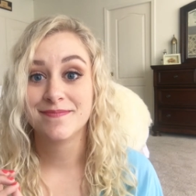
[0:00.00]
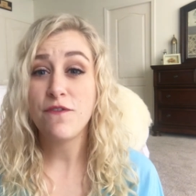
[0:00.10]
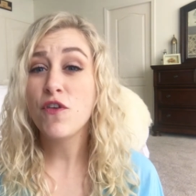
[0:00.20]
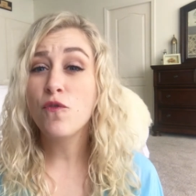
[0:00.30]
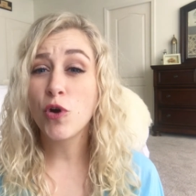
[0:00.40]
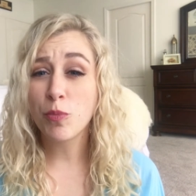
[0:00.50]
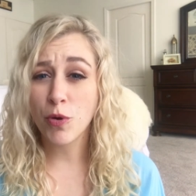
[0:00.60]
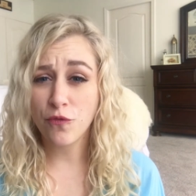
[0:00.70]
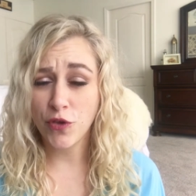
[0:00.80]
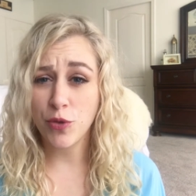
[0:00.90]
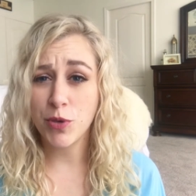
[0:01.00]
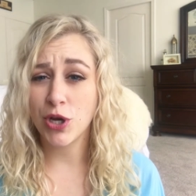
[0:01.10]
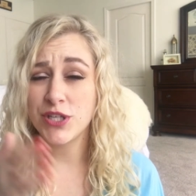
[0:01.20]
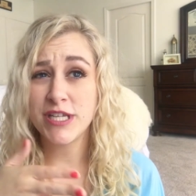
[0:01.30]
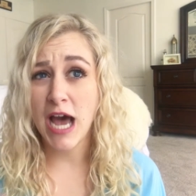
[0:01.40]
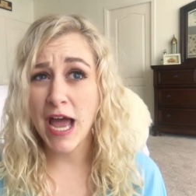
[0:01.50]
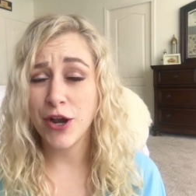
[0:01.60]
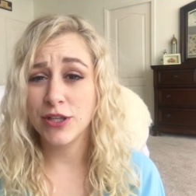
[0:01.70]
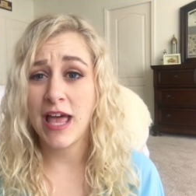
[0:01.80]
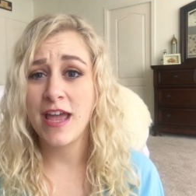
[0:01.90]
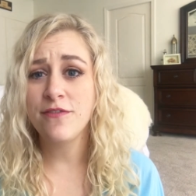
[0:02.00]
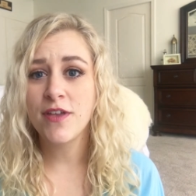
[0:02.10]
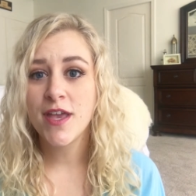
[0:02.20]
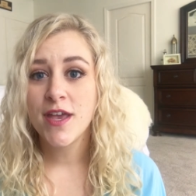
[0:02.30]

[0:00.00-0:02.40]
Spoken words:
If you've worn a perfume your entire life,